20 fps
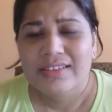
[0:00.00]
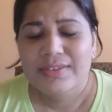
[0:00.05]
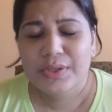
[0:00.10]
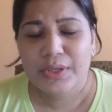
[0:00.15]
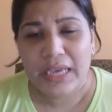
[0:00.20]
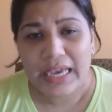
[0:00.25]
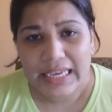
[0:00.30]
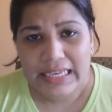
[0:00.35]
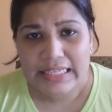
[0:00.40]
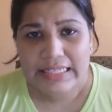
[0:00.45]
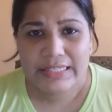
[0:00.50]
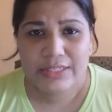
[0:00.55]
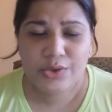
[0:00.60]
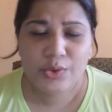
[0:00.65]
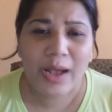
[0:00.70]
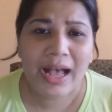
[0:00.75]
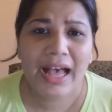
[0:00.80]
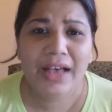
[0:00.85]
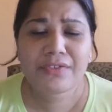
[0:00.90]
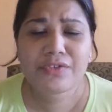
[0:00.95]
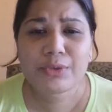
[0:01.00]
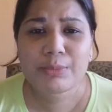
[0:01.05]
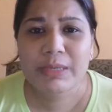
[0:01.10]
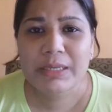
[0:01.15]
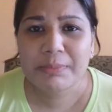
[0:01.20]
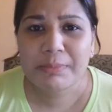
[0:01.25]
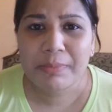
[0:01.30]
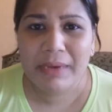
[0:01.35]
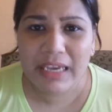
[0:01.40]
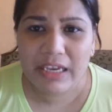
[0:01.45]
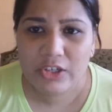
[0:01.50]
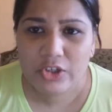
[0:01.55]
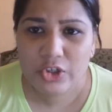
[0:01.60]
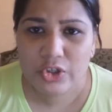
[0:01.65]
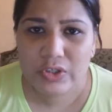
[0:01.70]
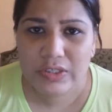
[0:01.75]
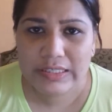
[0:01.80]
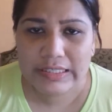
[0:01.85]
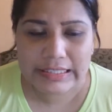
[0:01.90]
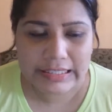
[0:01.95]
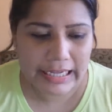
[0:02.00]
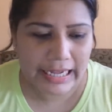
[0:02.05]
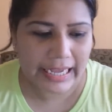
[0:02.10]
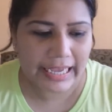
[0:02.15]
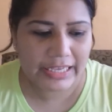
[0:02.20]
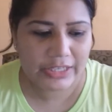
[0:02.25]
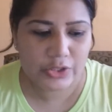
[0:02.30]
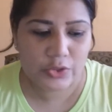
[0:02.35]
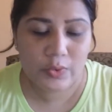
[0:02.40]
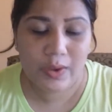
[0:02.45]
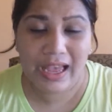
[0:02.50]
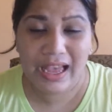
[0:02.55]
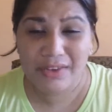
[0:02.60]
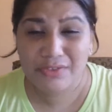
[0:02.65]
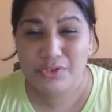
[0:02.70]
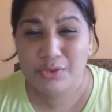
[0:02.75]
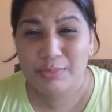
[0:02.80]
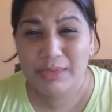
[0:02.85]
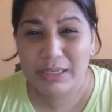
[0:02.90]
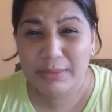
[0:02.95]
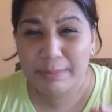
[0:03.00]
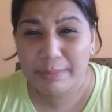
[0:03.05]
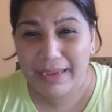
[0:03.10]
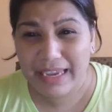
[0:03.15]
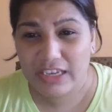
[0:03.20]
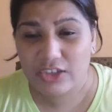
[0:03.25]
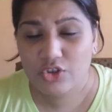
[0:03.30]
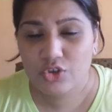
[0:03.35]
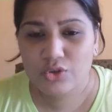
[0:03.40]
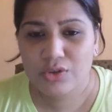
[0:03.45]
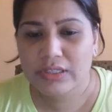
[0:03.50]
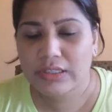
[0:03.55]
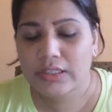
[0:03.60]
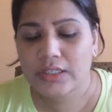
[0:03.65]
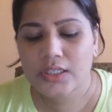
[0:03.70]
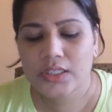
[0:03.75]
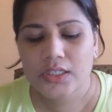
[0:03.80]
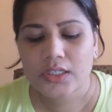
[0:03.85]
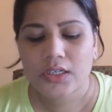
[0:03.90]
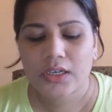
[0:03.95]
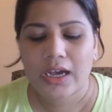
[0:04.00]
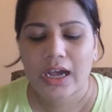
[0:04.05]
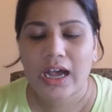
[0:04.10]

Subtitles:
So yes, you have to be patient, guys. You have to be patient.